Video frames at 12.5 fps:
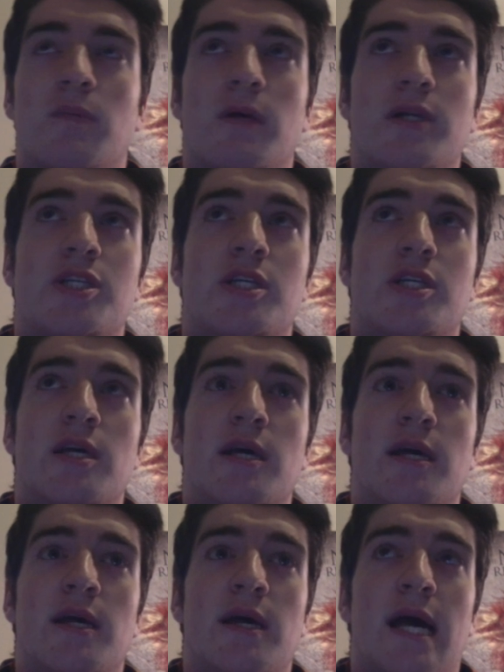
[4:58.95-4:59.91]
much,
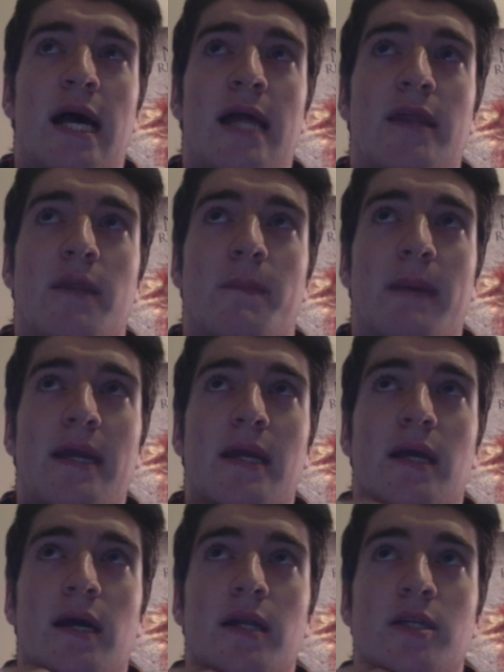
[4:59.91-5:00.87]
and the
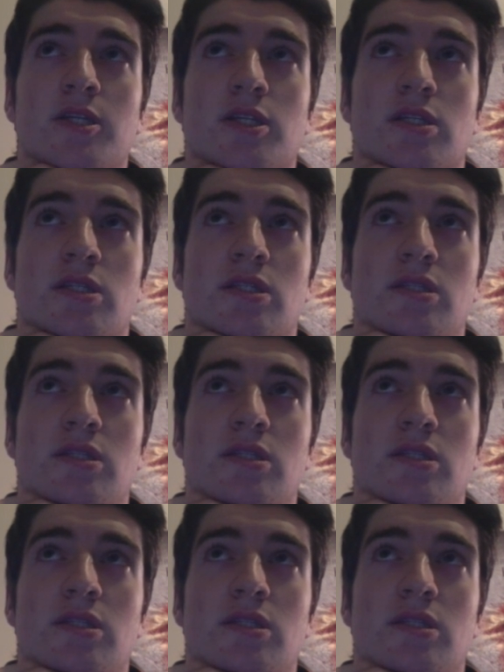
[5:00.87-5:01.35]
beta kind of just